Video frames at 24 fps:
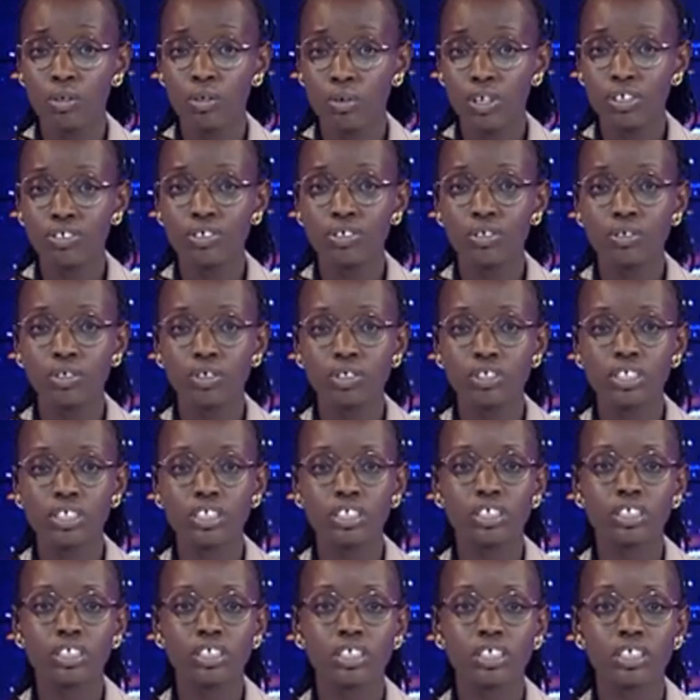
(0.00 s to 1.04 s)

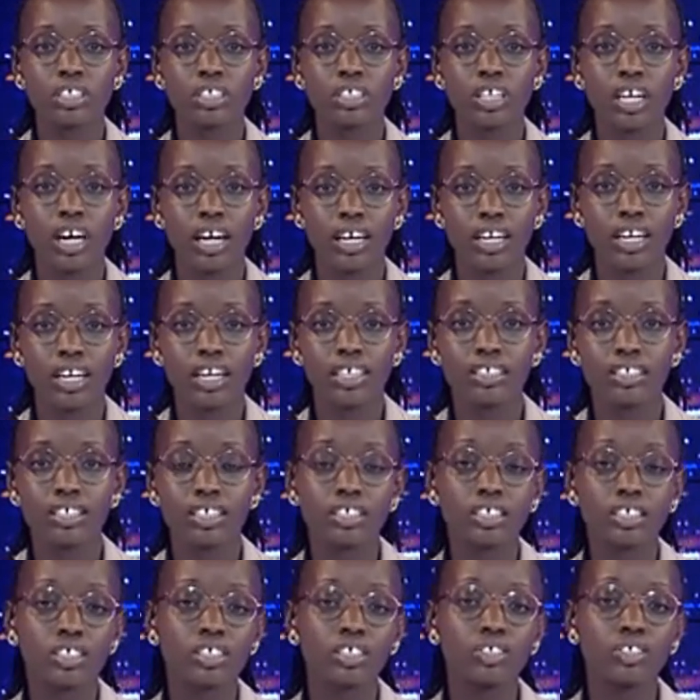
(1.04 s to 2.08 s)
Radiologists highlight
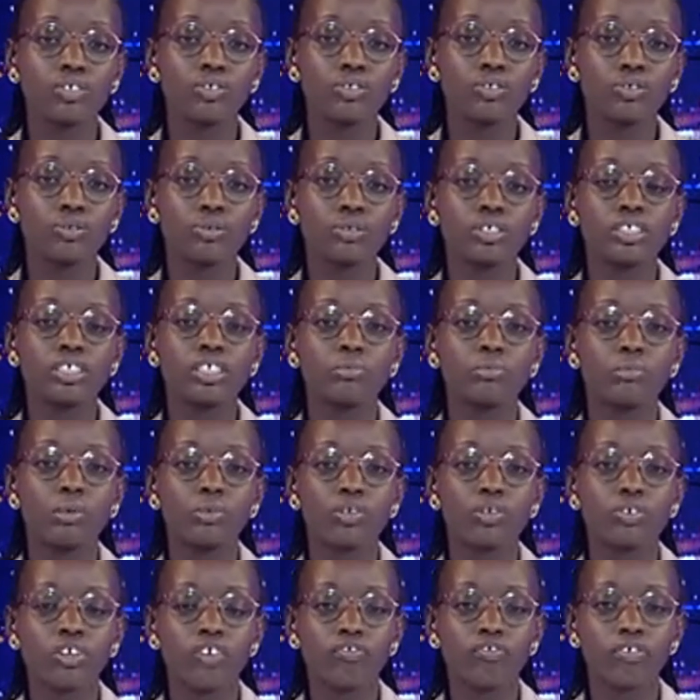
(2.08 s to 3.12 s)
that the new 3D
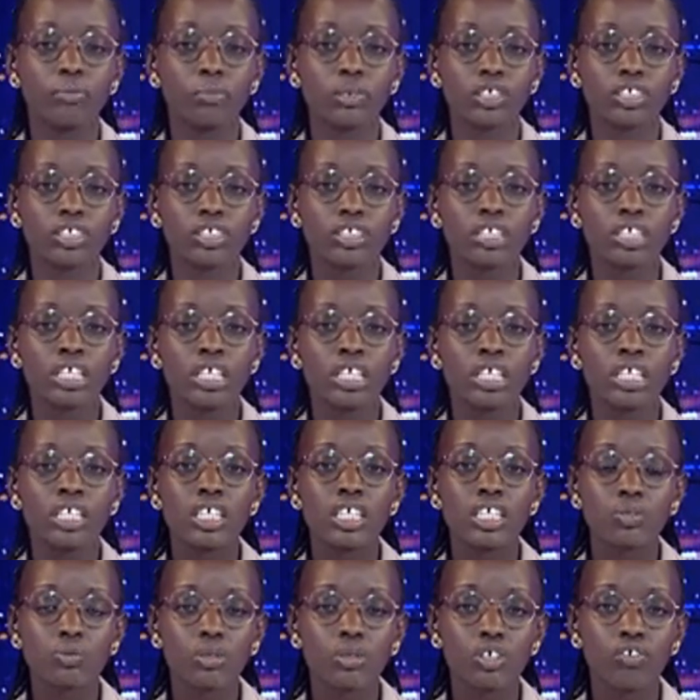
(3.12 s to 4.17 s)
mammography machine
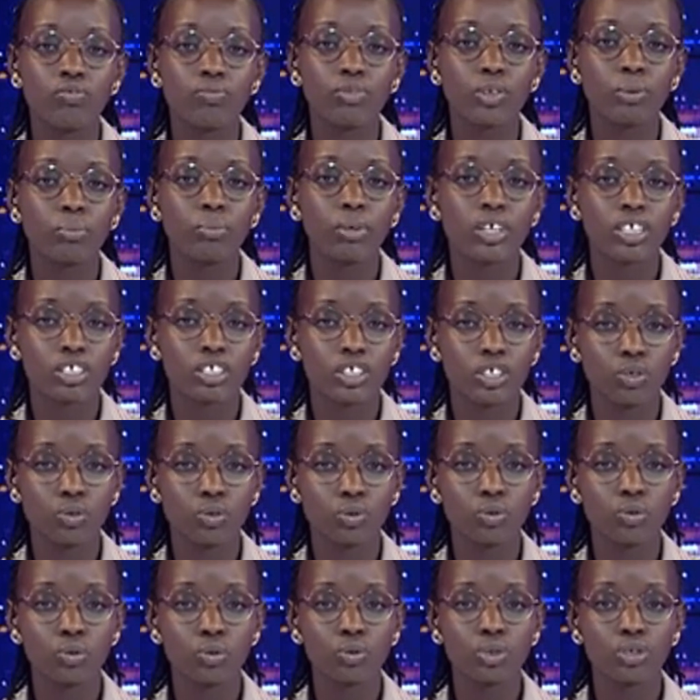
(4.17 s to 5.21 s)
is one of the best
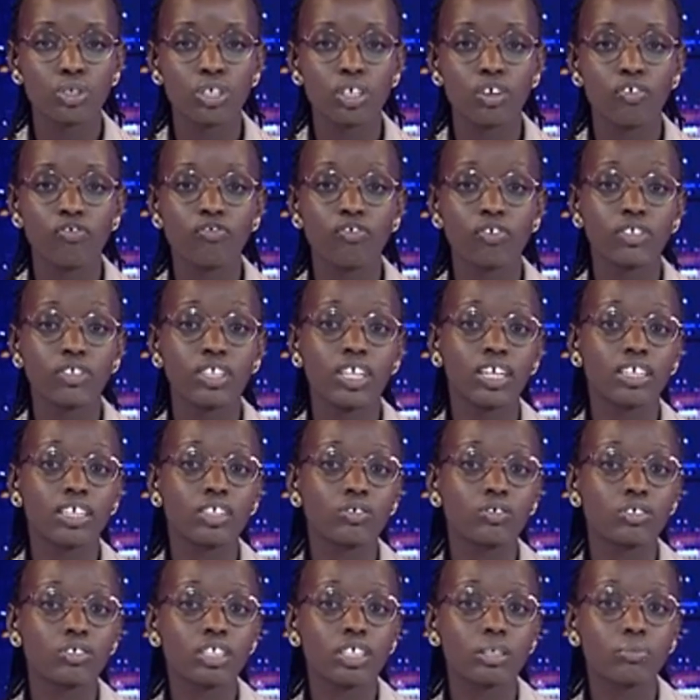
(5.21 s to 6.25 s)
tools for
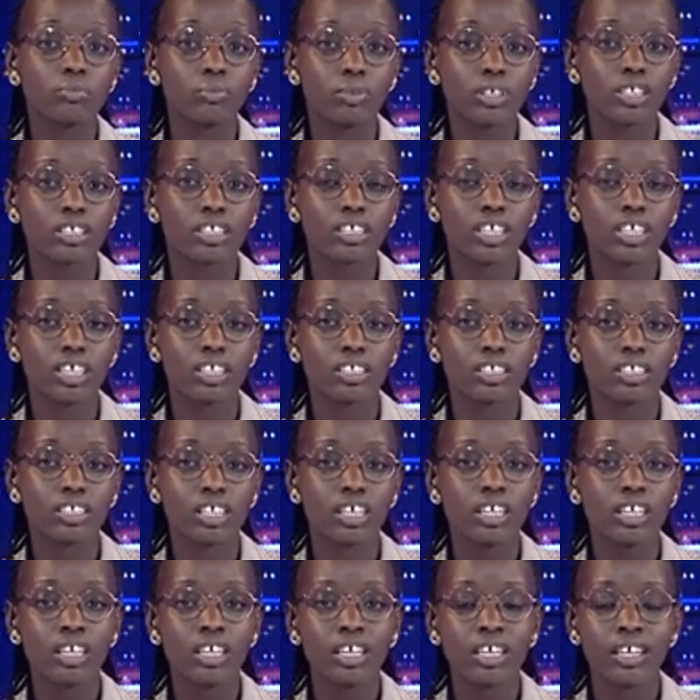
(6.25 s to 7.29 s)
diagnosing breast
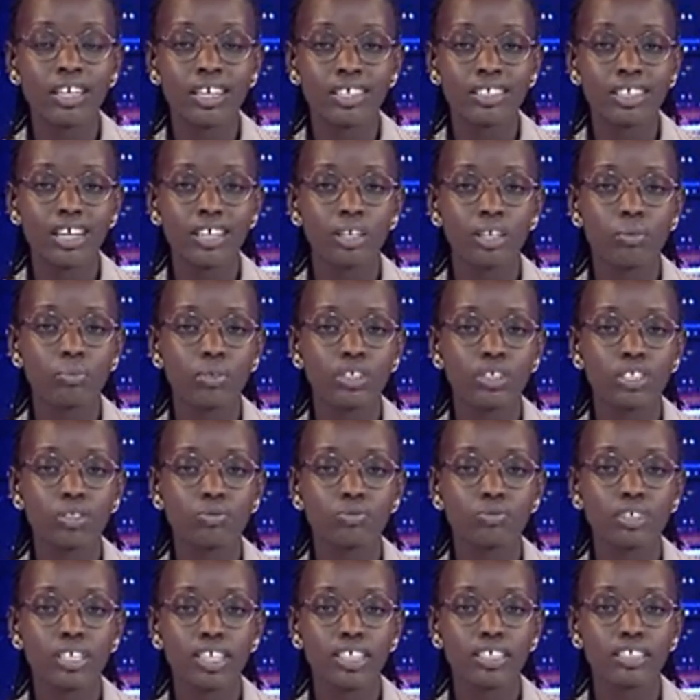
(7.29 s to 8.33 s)
cancer and other
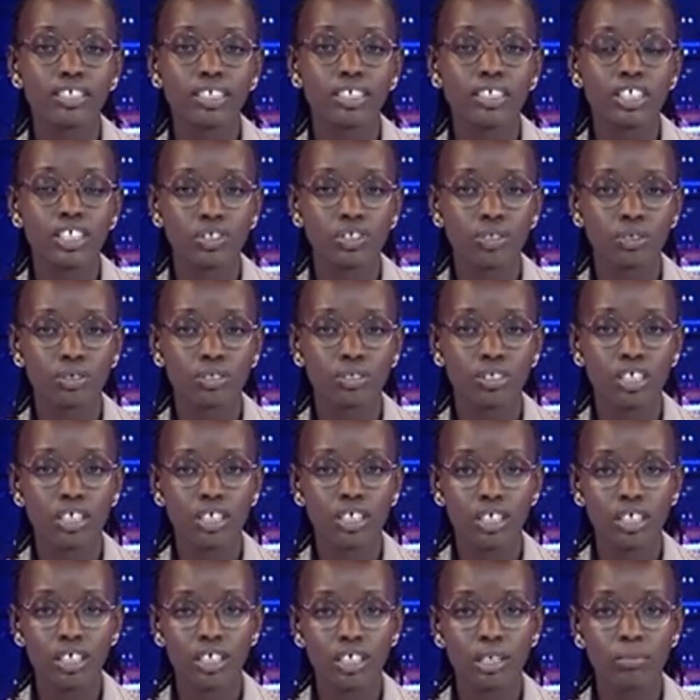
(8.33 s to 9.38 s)
breast-related issues,
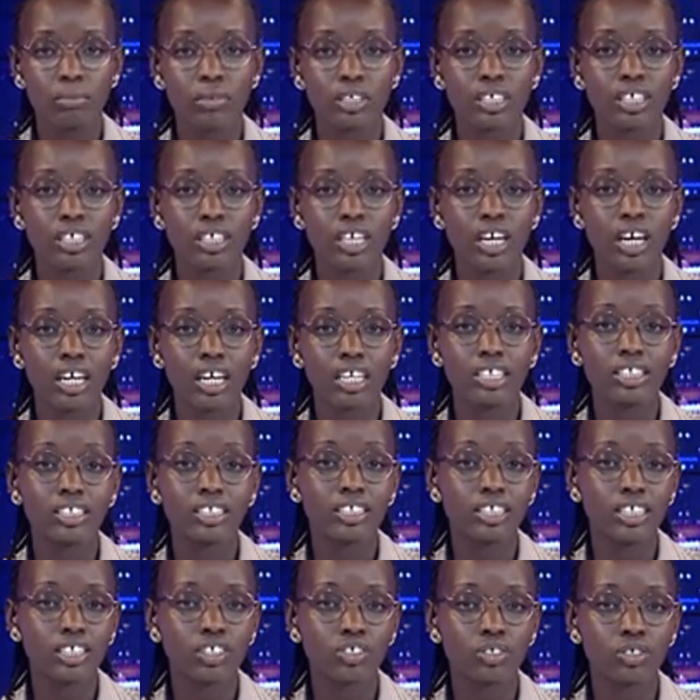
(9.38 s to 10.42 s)
enabling early
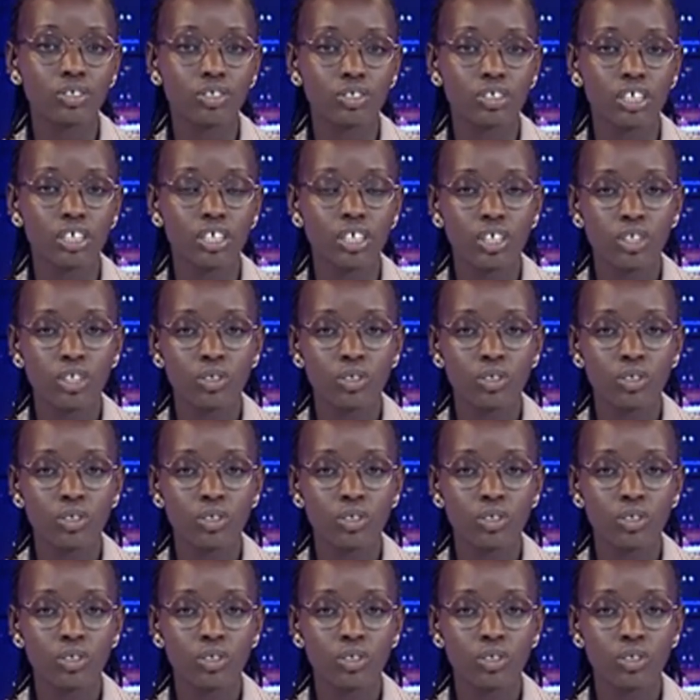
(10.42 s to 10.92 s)
detection.